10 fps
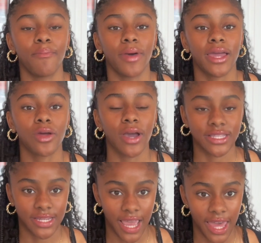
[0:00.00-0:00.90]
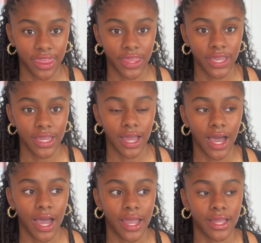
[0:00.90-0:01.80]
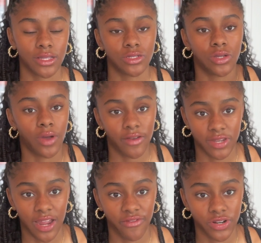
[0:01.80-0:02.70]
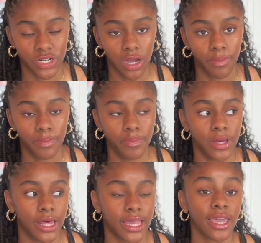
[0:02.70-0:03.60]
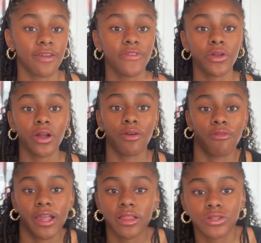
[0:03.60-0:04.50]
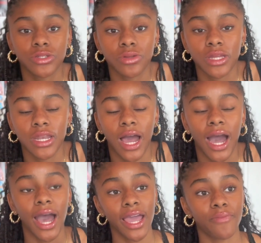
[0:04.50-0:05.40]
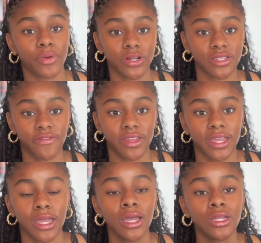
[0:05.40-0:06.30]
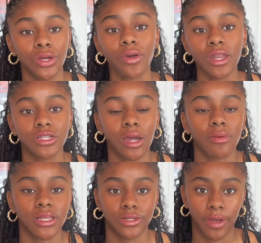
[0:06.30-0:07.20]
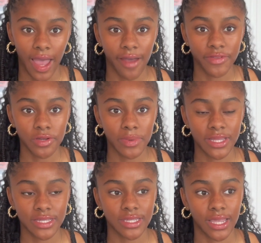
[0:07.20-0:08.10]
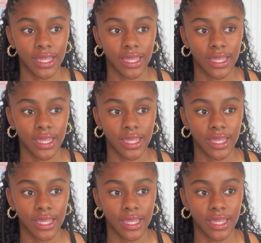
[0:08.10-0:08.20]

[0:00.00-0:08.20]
I know as an athlete, I don't have time for a job, but if you're a regular student, I personally feel don't get a job unless you have to, because it's